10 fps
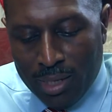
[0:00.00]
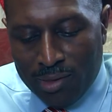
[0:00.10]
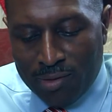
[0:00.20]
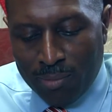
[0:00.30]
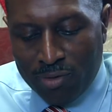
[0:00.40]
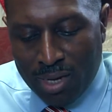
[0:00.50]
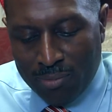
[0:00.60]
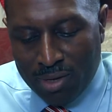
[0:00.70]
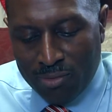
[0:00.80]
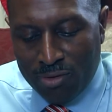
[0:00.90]

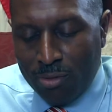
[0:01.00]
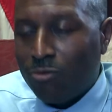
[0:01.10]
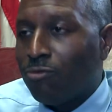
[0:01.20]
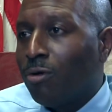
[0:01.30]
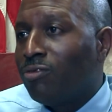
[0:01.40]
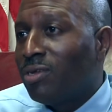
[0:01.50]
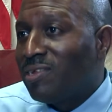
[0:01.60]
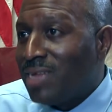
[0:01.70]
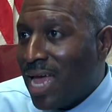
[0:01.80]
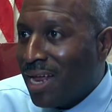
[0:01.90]
sometimes I'm still drawn to the
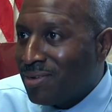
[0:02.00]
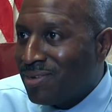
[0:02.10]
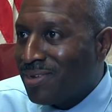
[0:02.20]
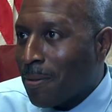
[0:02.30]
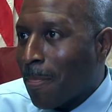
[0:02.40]
stacks